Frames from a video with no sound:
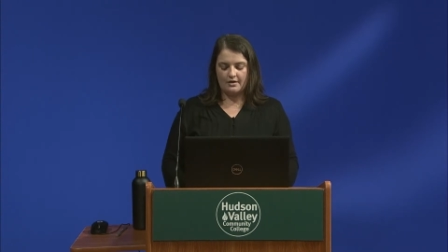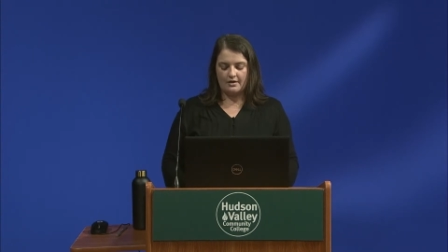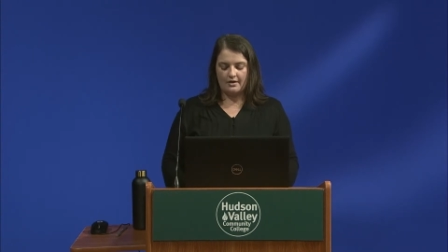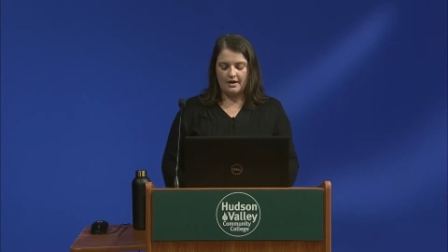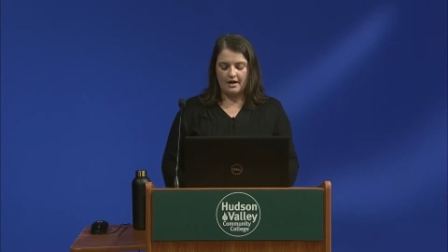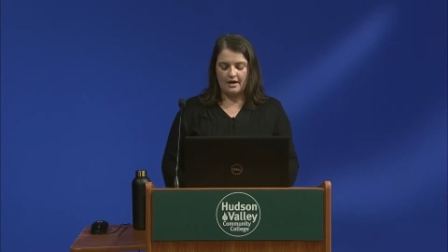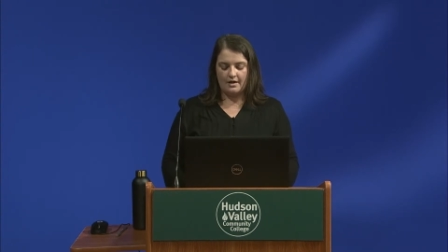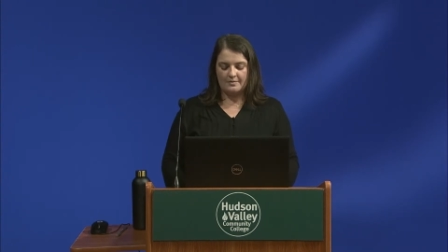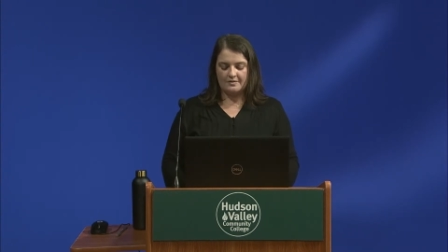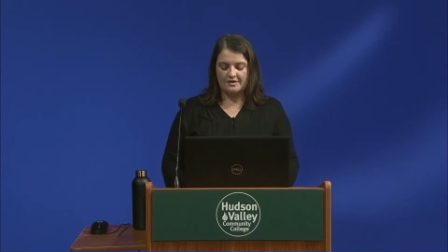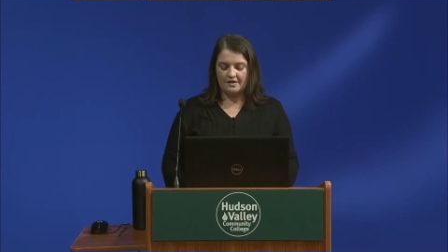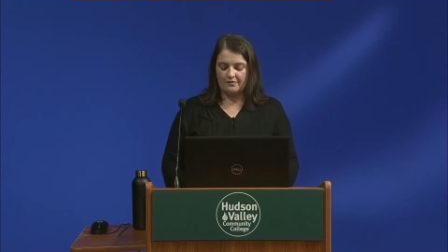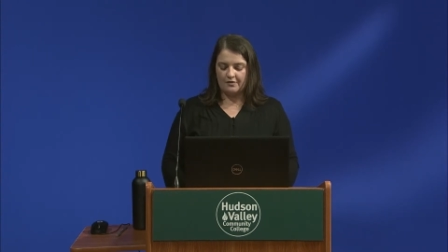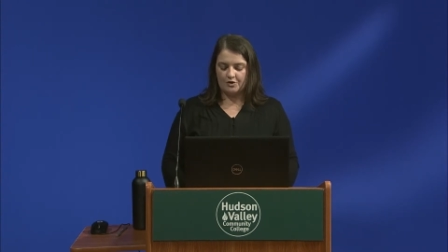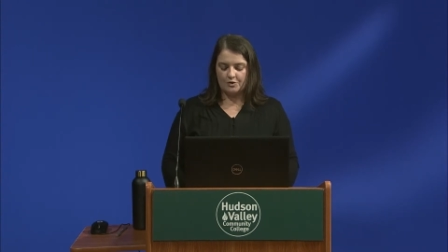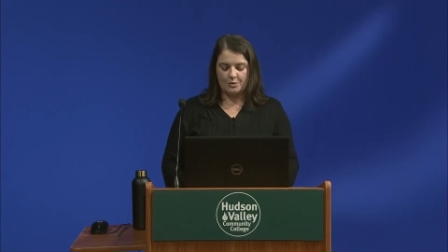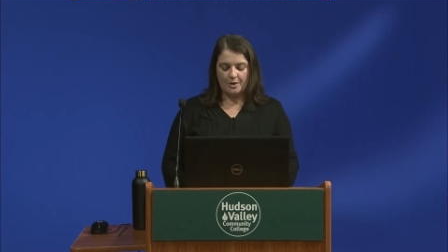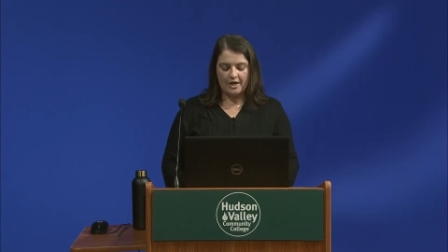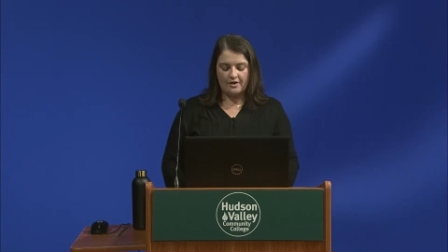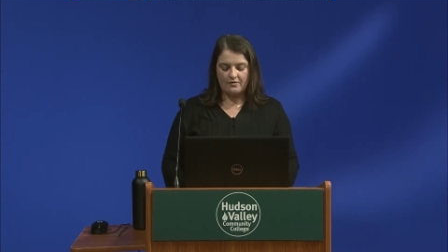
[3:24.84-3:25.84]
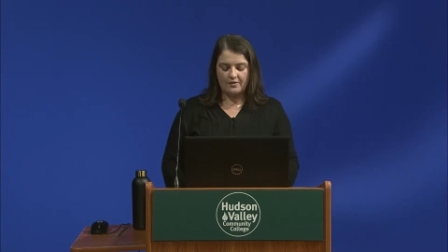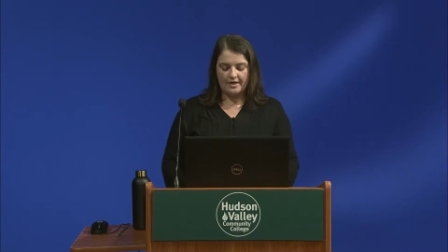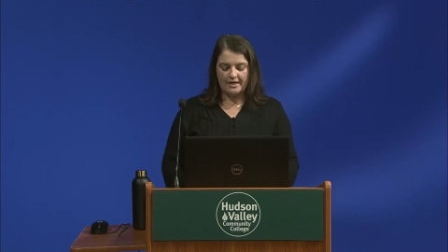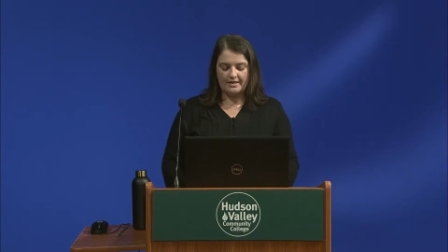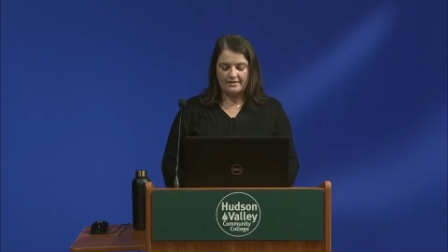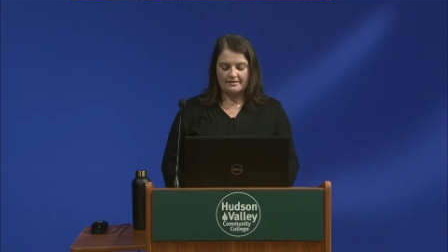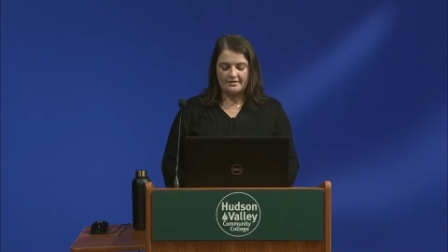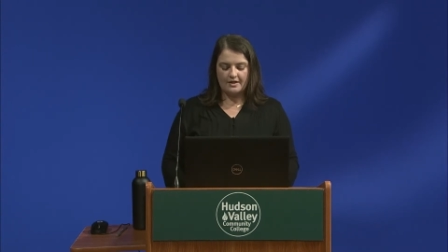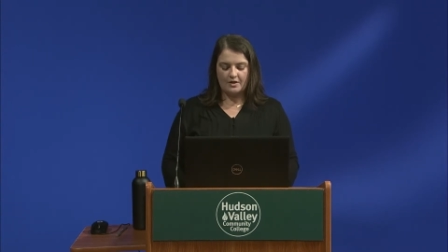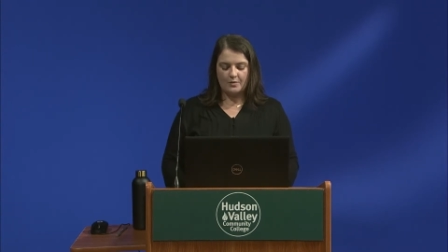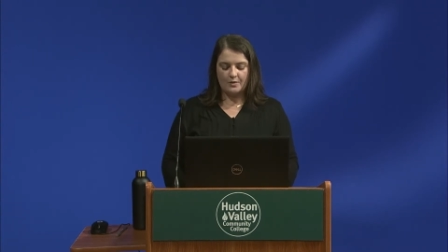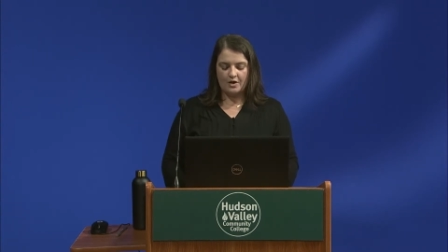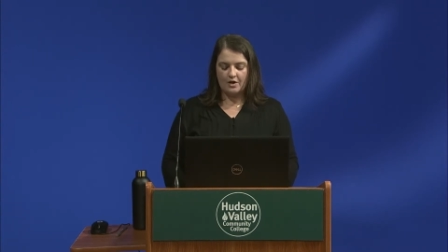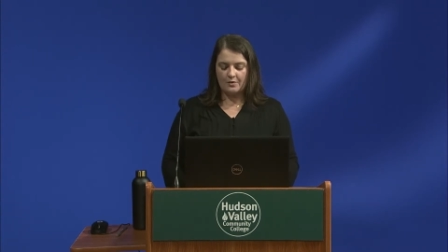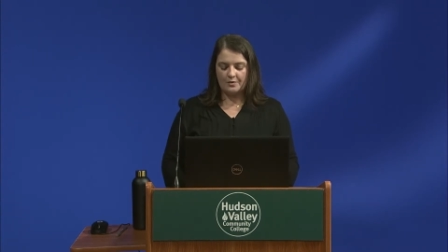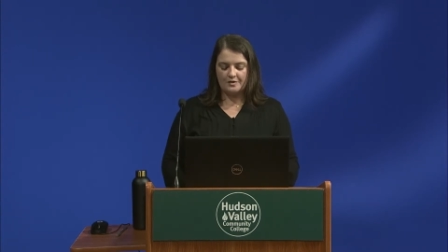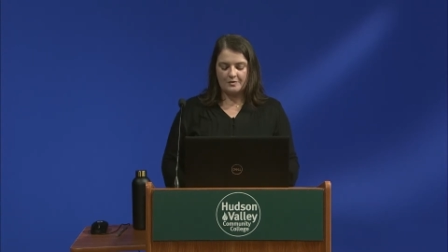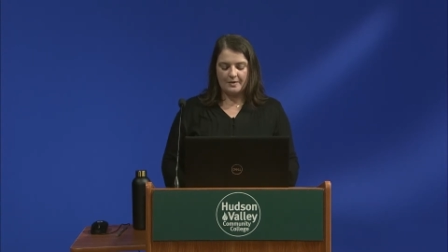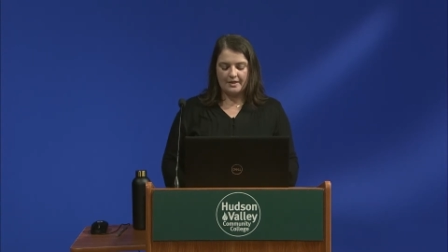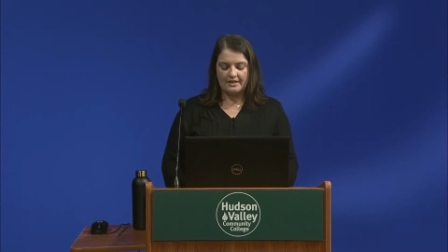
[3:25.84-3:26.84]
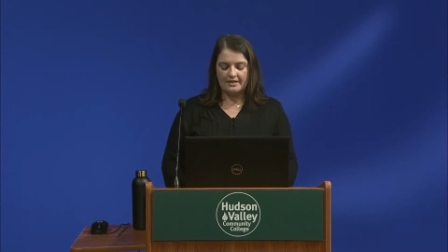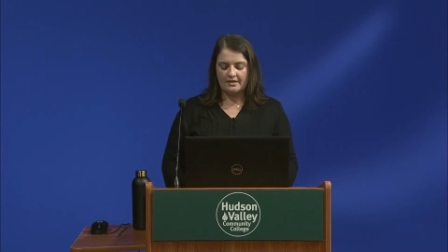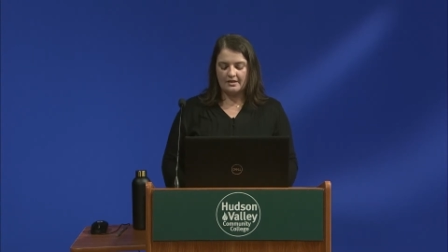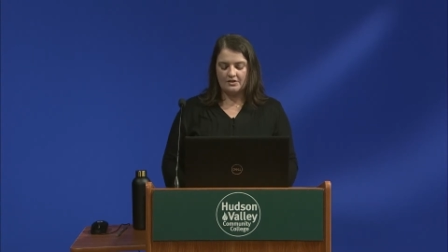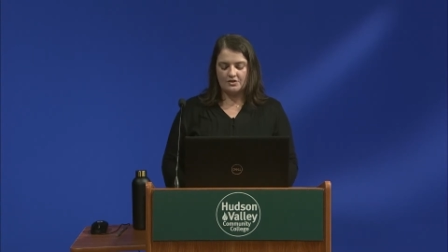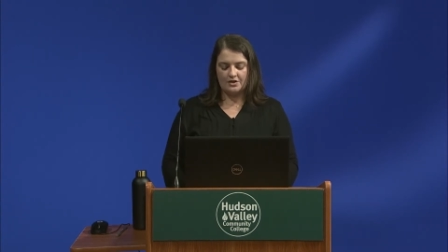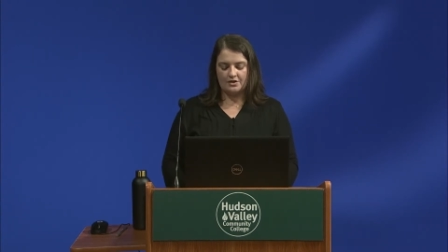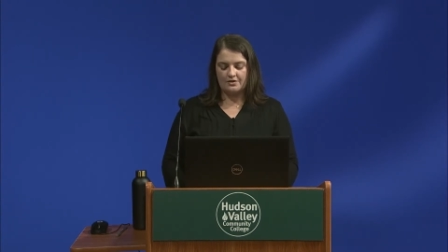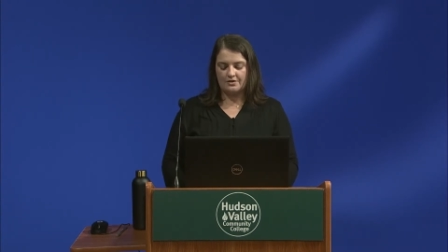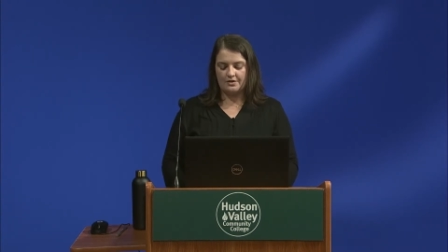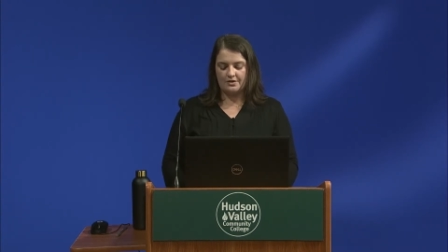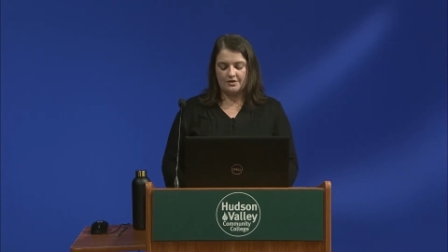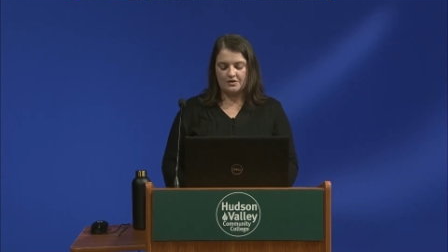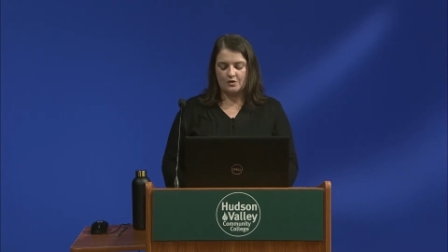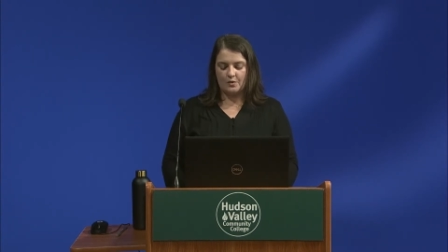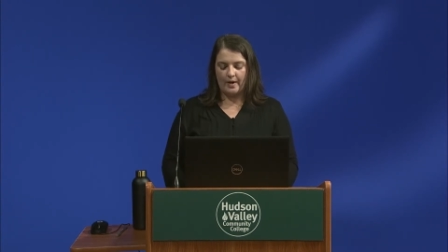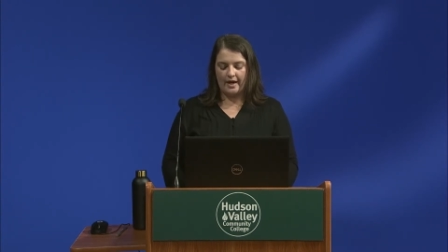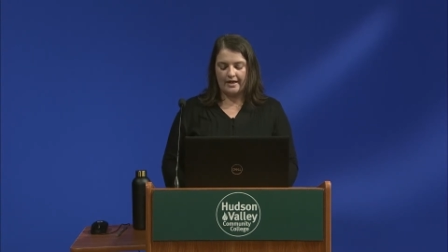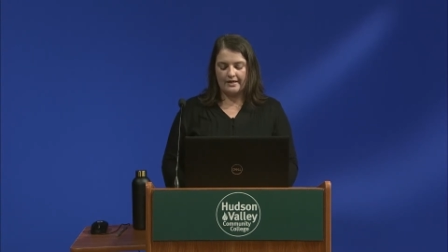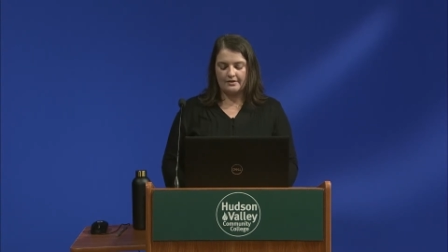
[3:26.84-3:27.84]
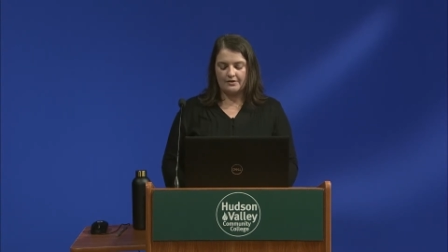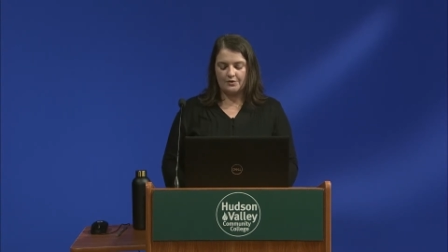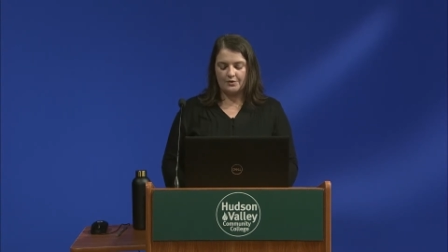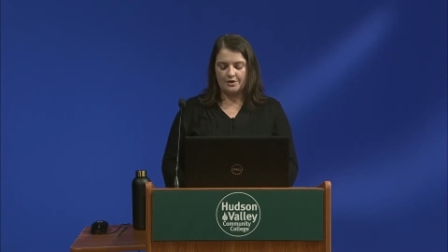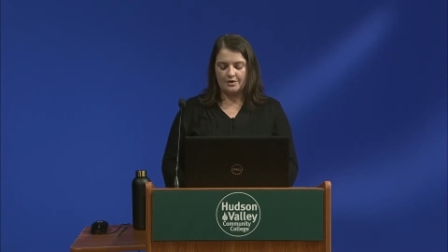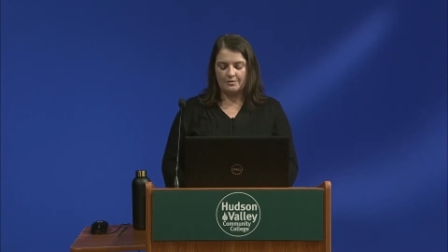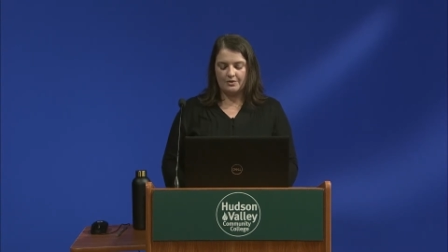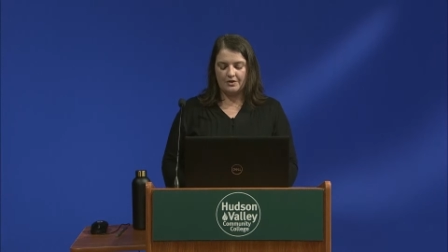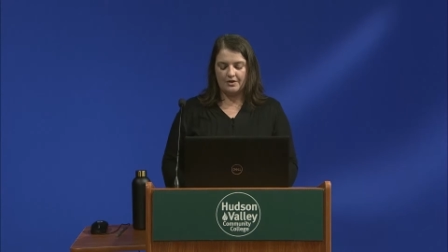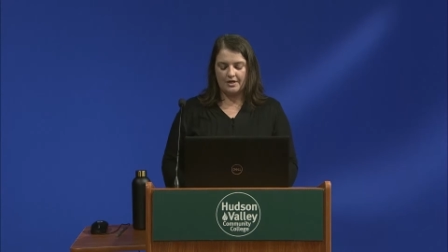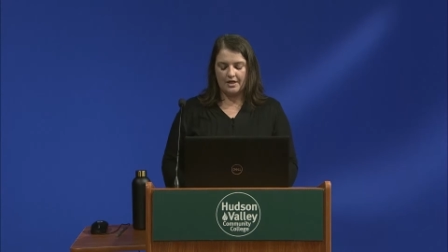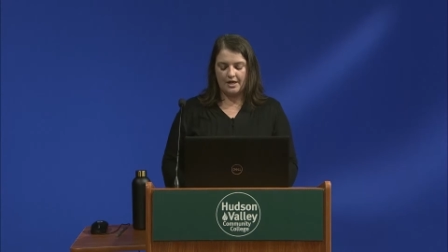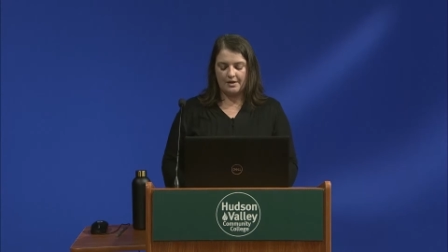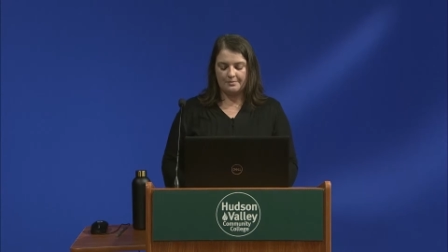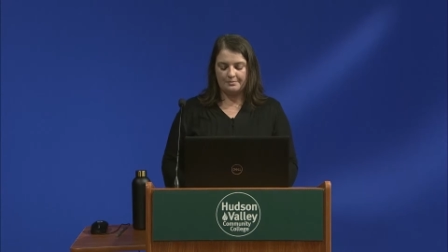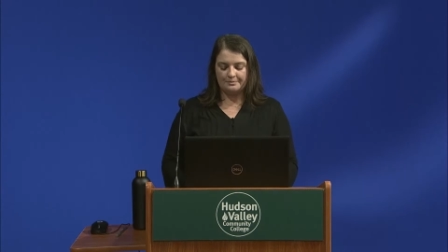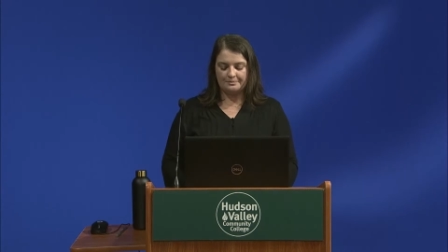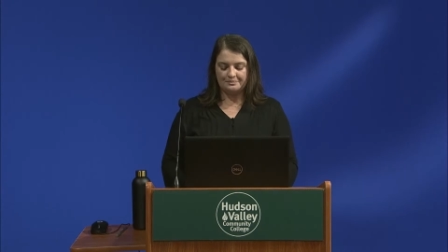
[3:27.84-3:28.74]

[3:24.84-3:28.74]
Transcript: um, separate driveways, and we all respected each other in this quiet little community.